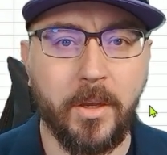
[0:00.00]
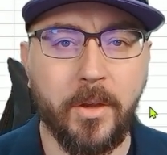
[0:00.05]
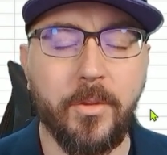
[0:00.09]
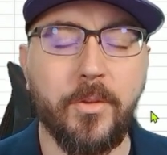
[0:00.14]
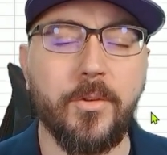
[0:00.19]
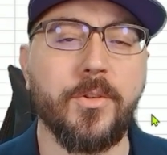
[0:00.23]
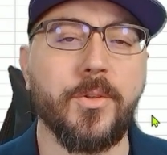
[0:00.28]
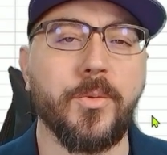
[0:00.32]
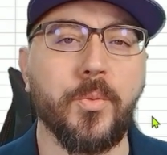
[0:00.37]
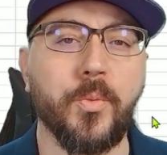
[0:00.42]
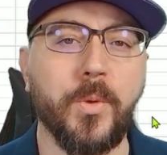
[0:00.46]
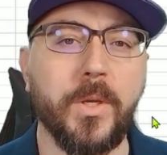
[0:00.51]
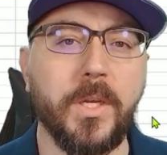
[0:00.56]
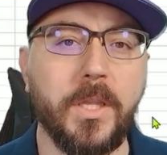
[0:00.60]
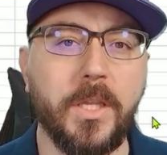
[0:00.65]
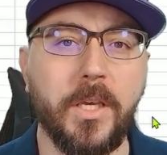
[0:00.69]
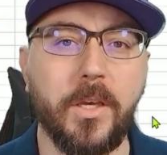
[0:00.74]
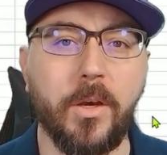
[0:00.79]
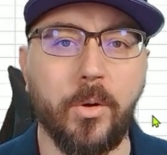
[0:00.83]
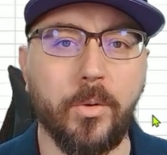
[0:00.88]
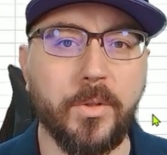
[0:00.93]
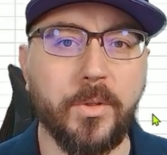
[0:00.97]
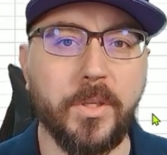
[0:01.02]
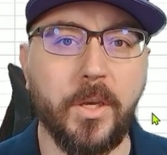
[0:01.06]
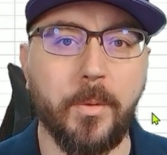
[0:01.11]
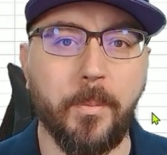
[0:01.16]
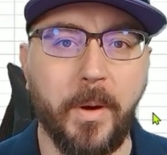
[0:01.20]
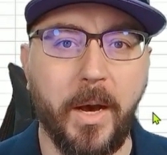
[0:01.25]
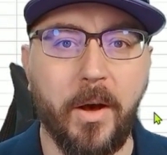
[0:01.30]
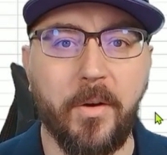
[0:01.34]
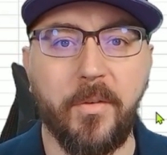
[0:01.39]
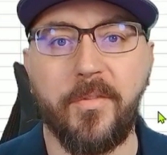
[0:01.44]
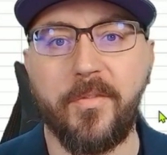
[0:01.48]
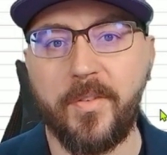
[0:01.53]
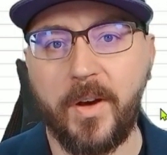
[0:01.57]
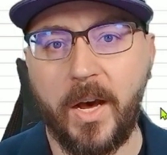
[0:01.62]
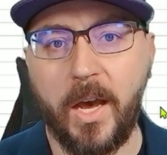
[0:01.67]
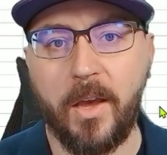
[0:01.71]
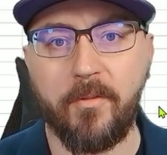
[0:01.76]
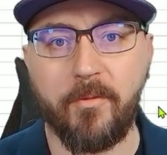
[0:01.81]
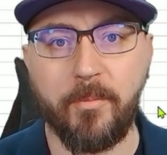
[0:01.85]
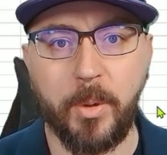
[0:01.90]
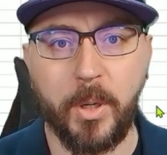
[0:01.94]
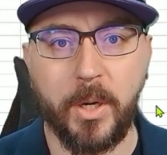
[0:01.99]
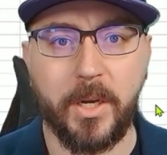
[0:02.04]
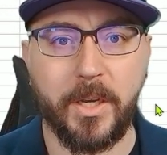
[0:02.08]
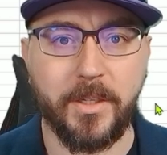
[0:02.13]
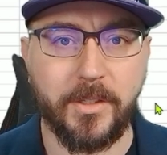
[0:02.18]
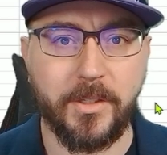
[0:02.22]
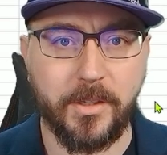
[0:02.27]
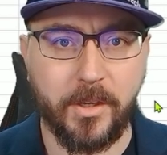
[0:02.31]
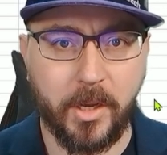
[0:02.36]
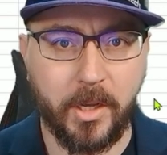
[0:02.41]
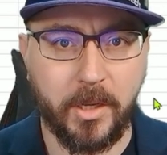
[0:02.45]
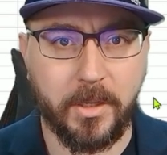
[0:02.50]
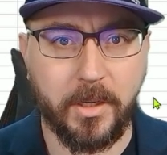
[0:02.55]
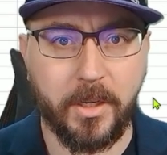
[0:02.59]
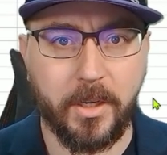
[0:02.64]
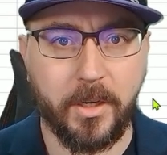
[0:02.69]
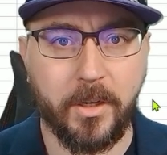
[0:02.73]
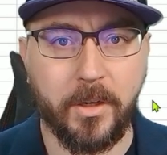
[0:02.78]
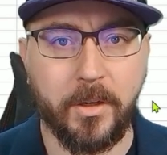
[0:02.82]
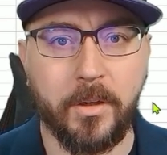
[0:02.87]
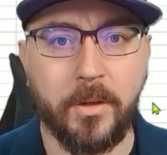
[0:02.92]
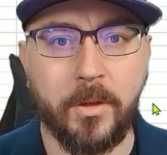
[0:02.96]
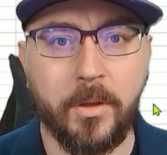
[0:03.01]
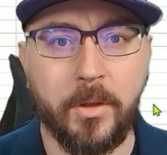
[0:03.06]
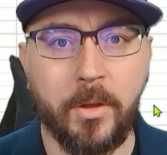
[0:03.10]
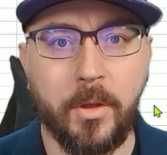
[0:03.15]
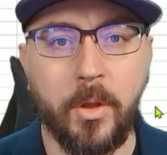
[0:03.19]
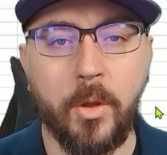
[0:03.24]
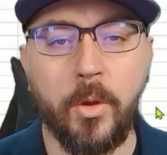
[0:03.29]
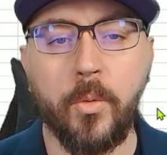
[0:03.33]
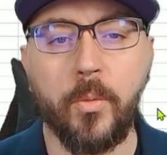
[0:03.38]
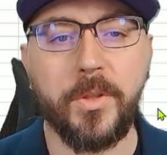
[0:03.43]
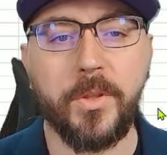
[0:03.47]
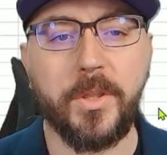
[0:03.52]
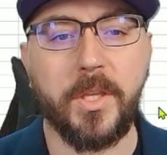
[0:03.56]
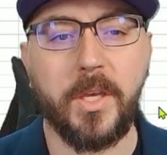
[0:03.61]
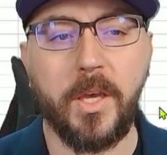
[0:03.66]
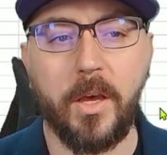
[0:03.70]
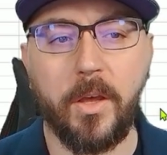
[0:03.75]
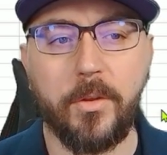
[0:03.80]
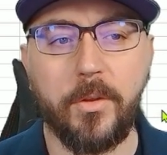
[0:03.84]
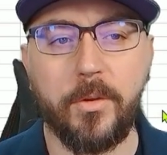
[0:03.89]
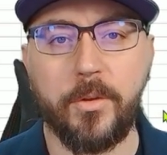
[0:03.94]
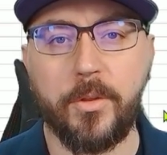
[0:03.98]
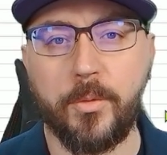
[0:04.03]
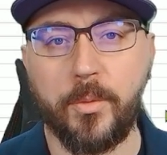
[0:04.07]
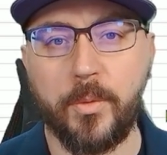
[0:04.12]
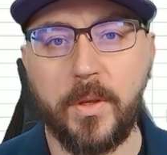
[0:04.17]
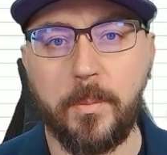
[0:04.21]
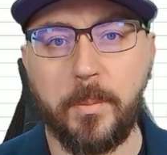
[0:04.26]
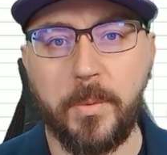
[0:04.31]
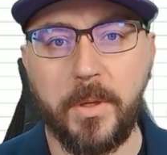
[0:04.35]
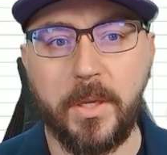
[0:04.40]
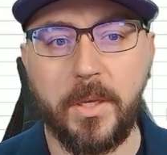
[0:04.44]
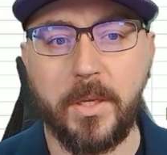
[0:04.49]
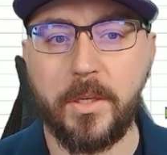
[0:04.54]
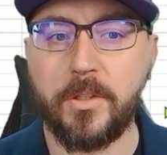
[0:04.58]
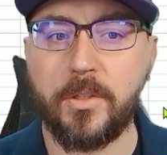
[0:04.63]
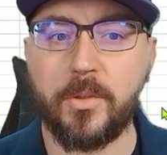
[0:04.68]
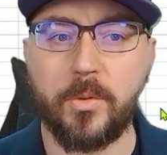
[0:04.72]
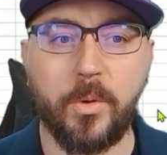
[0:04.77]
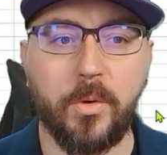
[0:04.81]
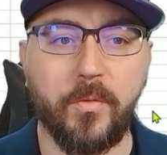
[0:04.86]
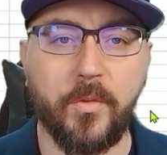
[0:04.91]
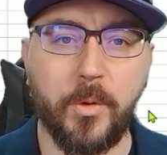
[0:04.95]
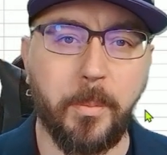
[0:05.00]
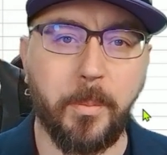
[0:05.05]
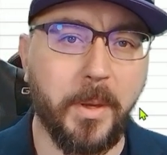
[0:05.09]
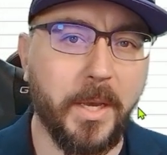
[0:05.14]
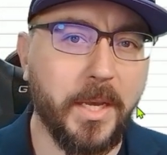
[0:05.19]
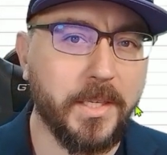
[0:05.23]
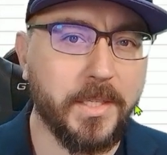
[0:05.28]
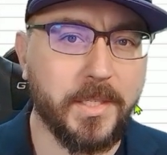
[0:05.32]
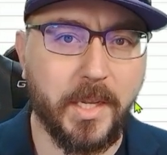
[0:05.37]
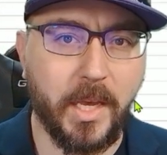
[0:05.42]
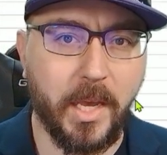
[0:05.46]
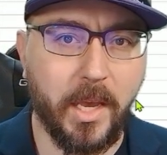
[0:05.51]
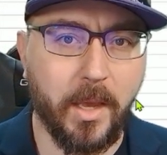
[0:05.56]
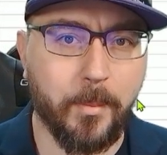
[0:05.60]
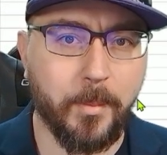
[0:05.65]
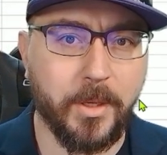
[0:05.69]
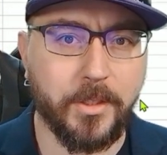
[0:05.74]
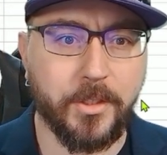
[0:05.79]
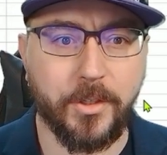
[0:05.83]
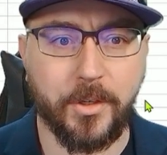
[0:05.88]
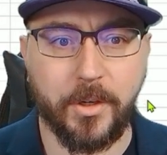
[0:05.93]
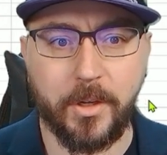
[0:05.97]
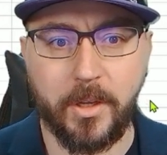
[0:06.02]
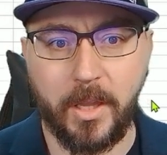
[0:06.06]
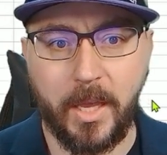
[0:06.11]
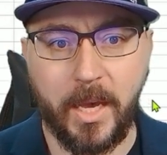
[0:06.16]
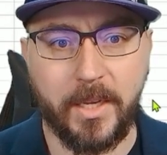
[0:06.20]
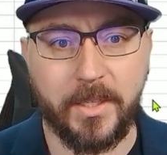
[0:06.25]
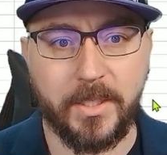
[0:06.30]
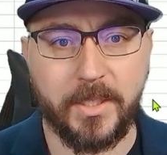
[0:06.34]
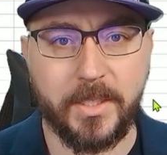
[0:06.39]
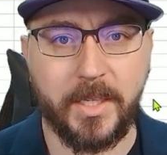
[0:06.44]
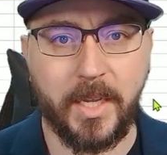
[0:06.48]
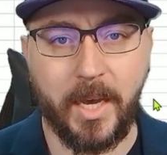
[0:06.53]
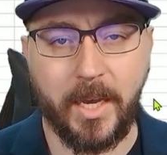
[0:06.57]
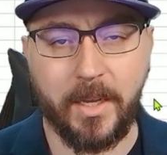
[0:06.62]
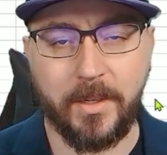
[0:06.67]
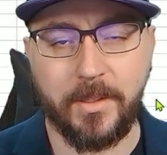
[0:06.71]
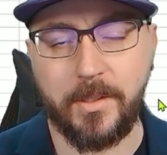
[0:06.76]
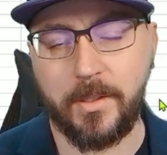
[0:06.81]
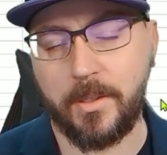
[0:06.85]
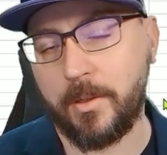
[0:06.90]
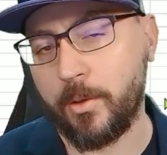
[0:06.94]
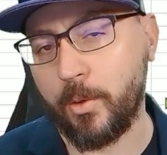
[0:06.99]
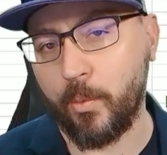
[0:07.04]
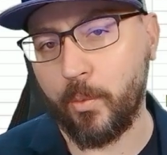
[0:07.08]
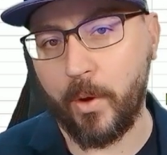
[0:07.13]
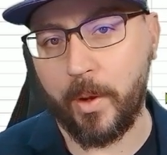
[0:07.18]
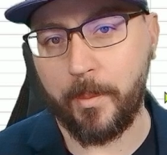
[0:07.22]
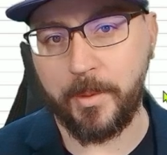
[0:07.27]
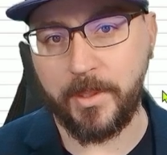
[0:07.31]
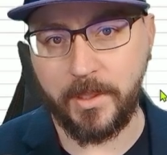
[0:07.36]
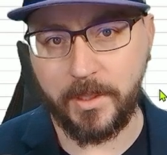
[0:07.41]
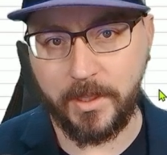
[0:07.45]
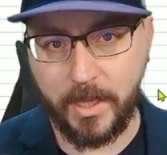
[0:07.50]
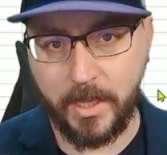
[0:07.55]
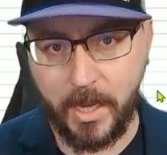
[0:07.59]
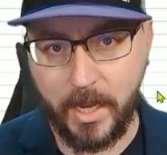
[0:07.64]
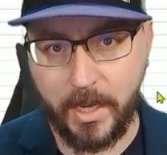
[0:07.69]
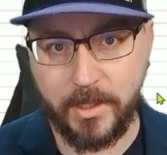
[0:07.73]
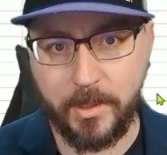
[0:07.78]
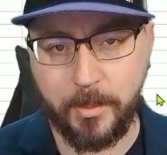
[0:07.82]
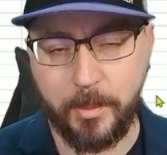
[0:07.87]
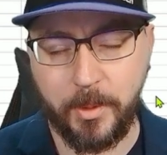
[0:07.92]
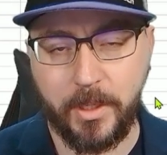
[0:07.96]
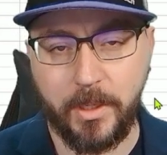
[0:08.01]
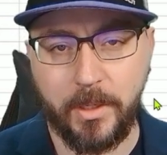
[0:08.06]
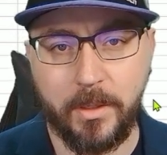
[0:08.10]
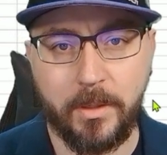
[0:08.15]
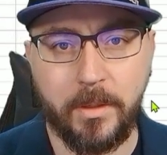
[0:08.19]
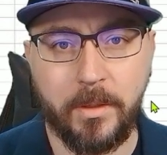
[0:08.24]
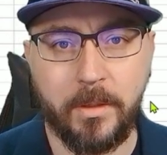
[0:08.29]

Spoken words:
There's really only about 5 buckets on here, with the other 3 being sort of your base damage, your class stats, and your weapons attack speed.